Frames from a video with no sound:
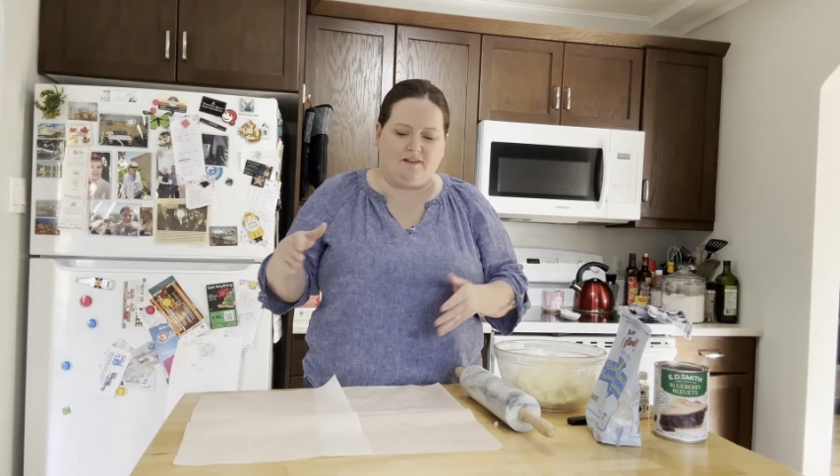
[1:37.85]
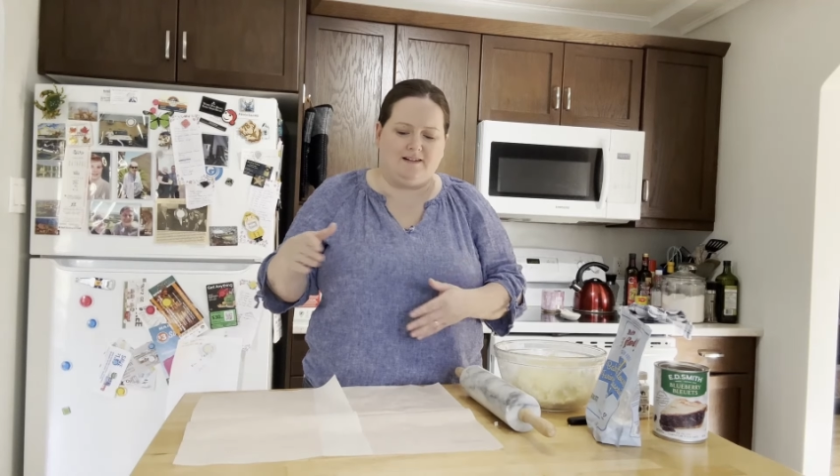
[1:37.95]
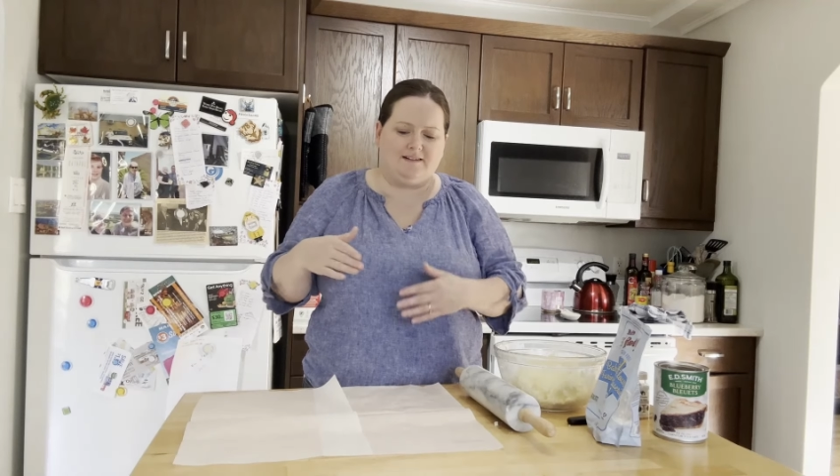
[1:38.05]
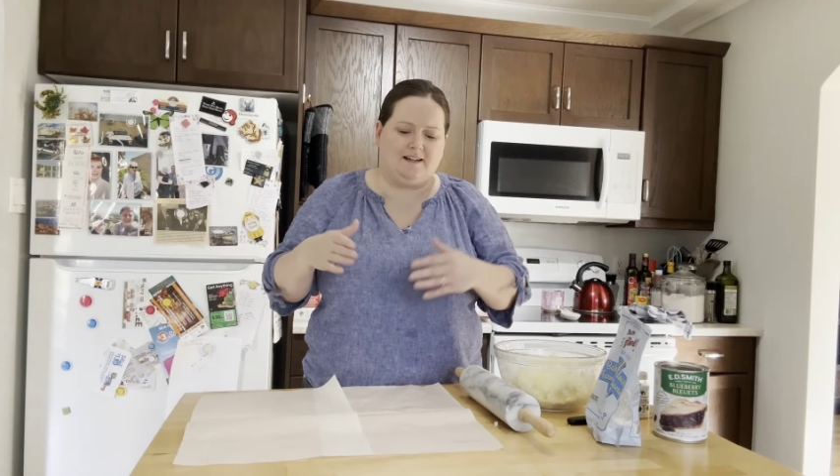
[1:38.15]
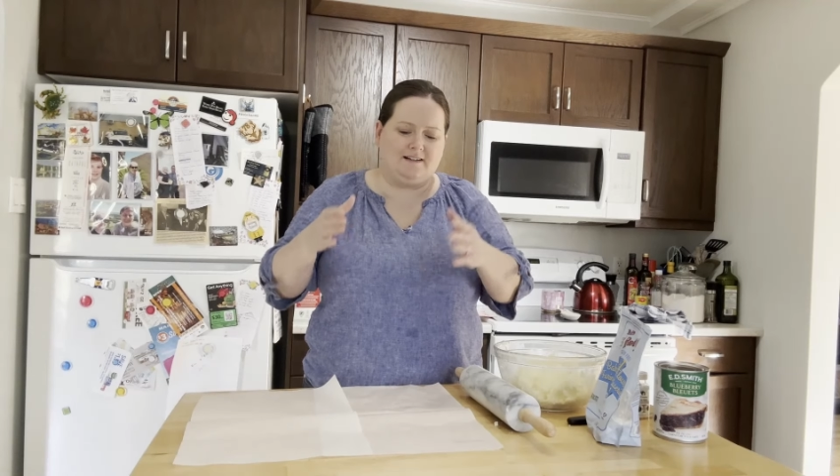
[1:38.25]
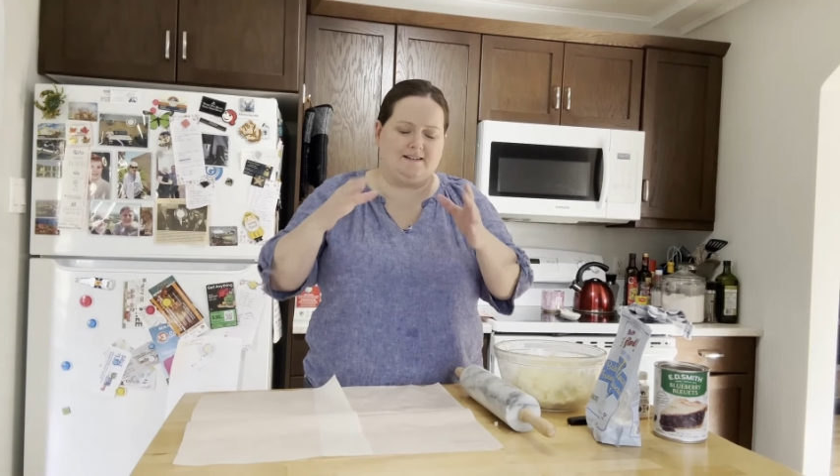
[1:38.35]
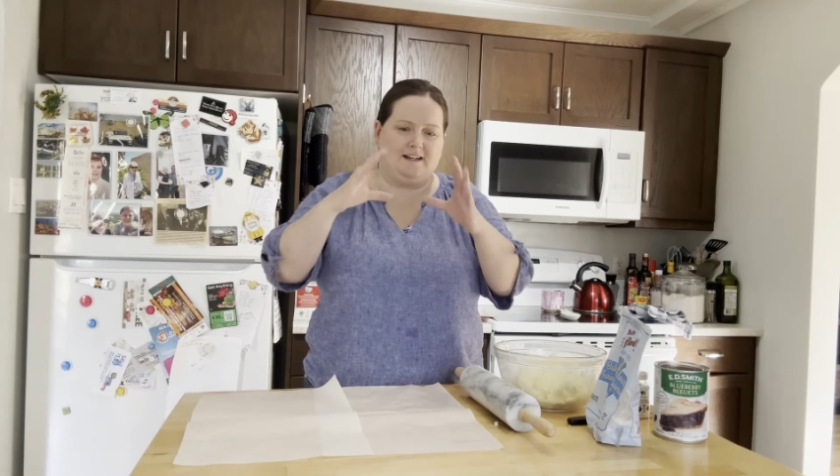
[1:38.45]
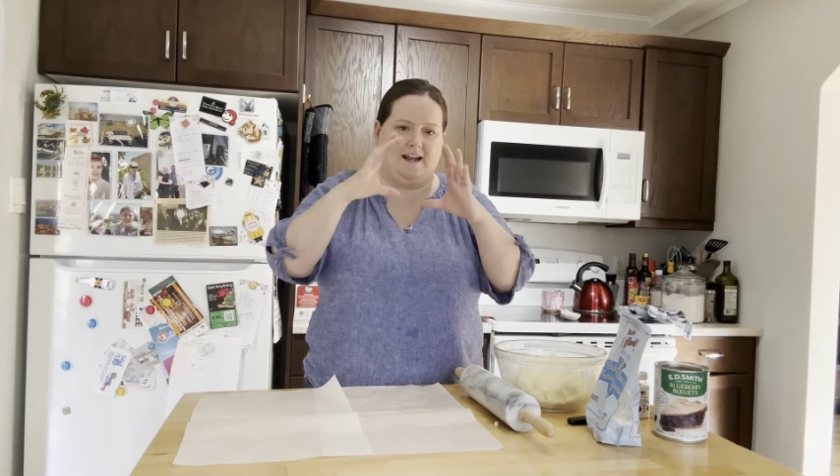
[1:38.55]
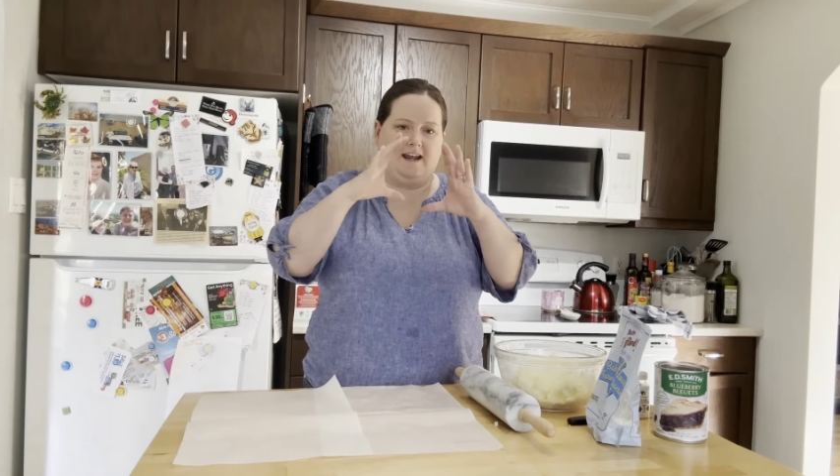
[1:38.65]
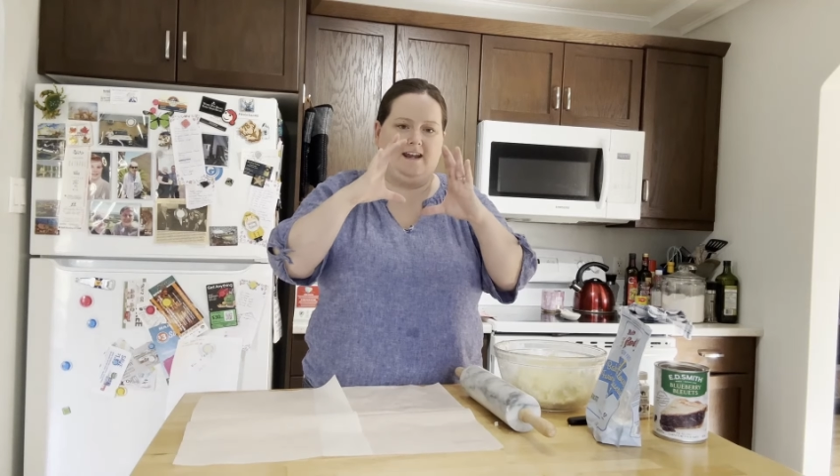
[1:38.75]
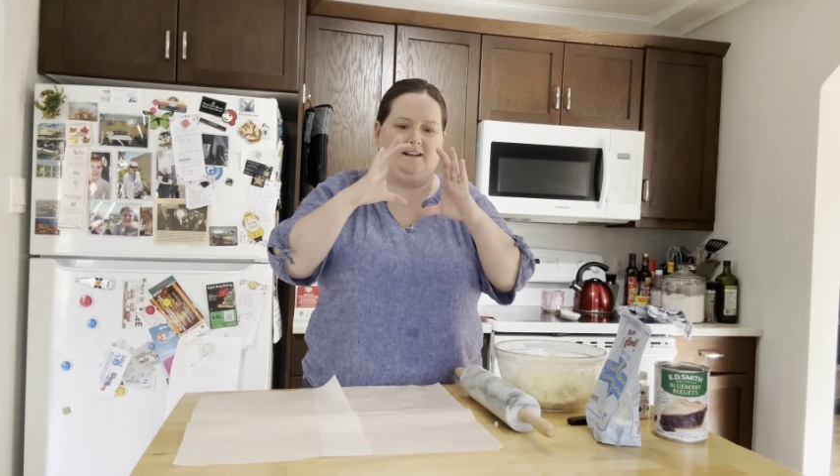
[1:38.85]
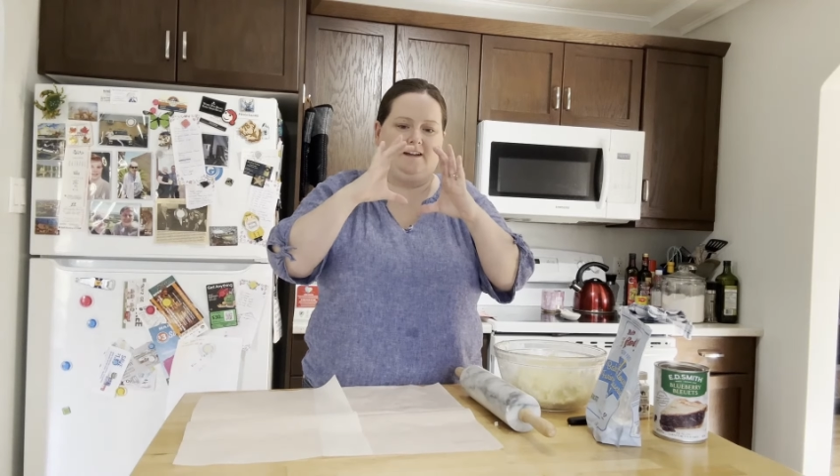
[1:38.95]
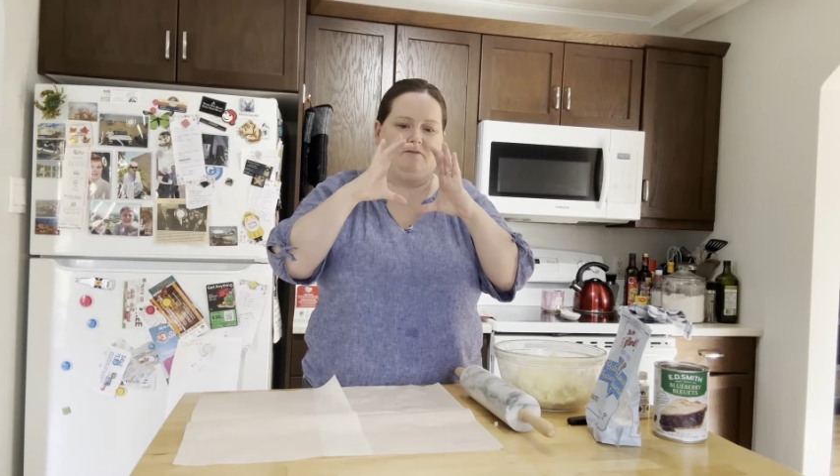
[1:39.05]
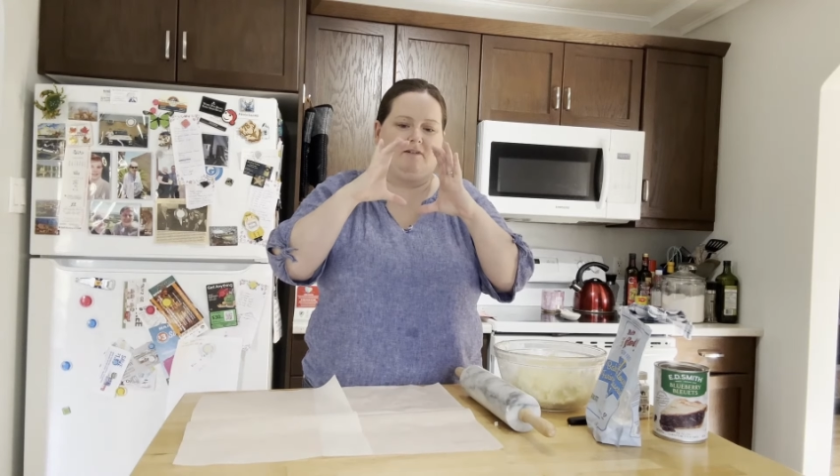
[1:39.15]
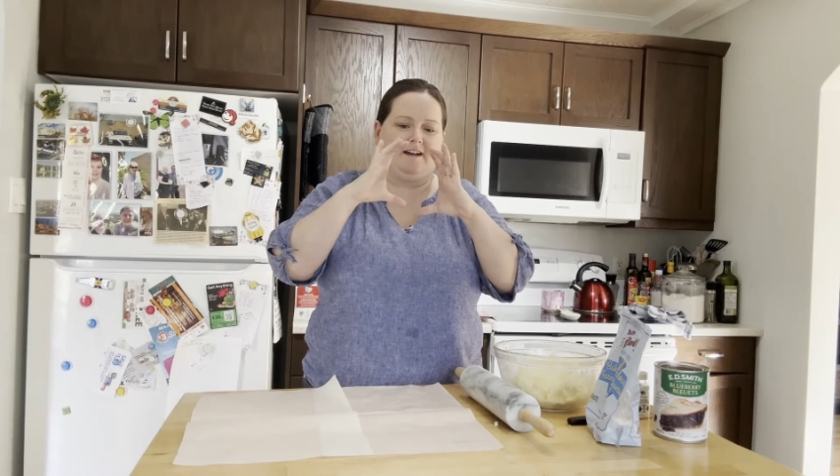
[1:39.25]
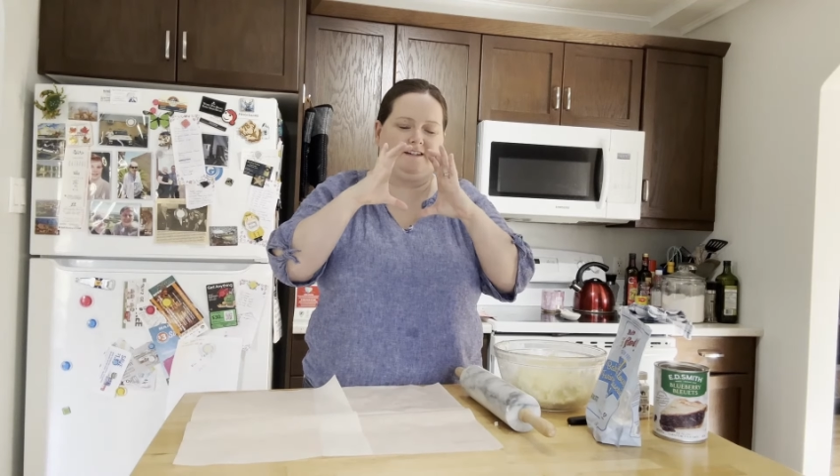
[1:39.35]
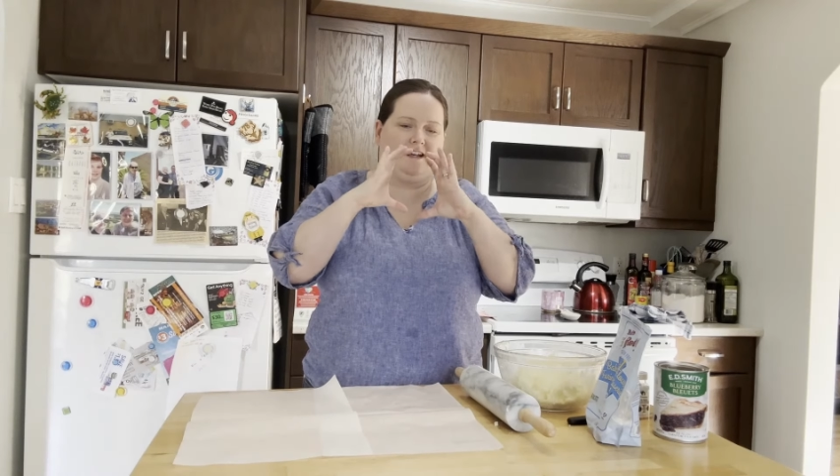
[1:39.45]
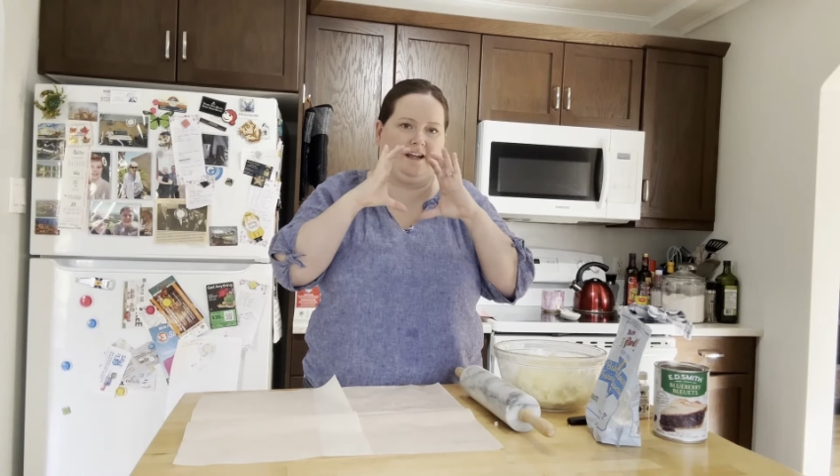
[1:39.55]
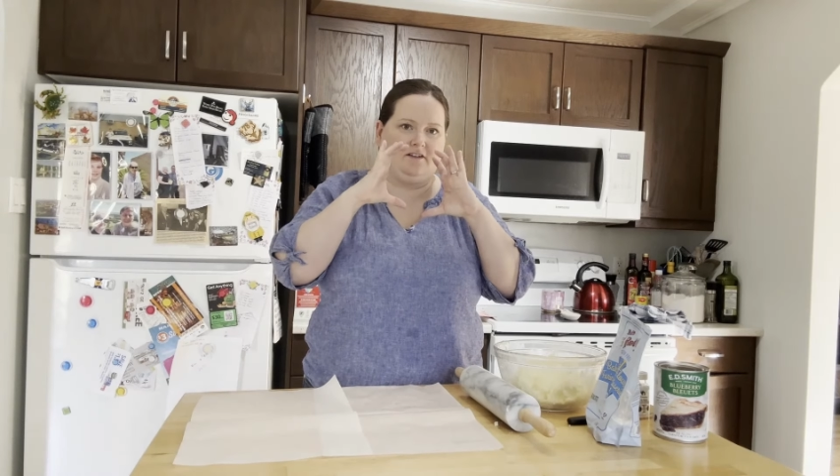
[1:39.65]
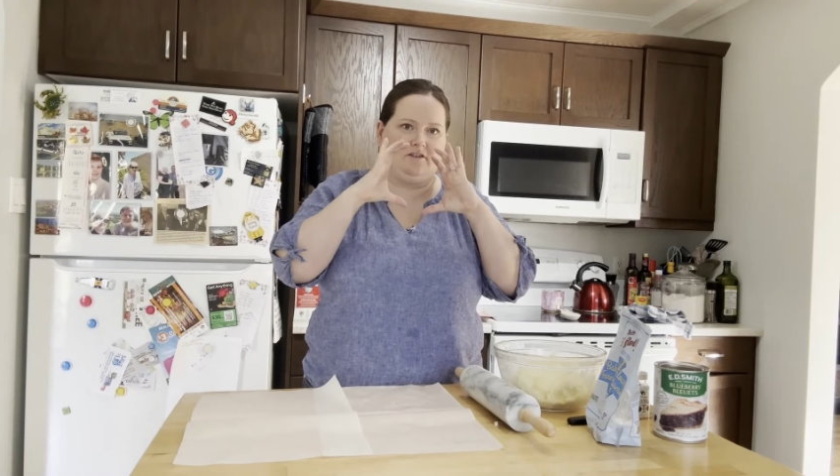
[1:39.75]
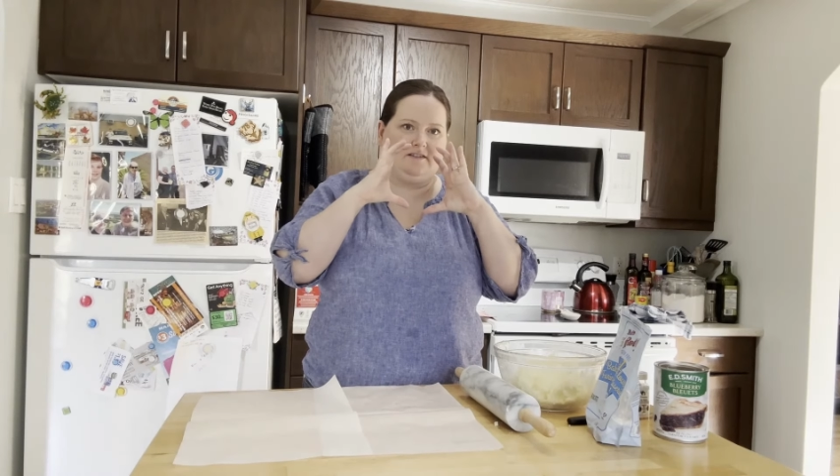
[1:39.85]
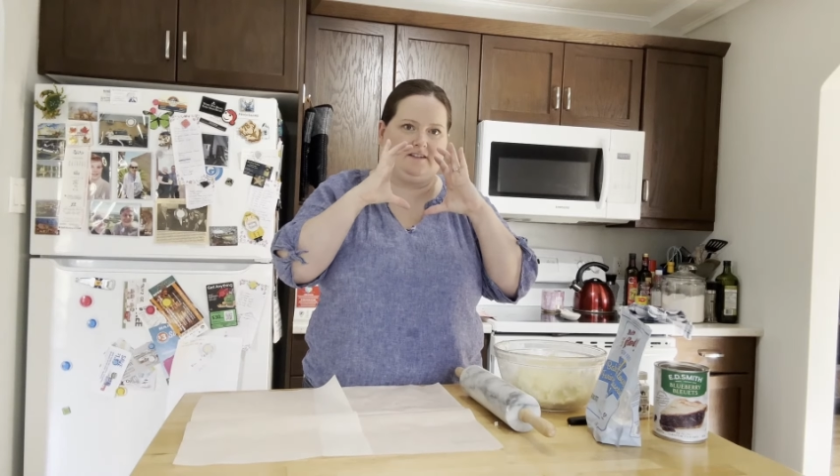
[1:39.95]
6 to 8 like rectangle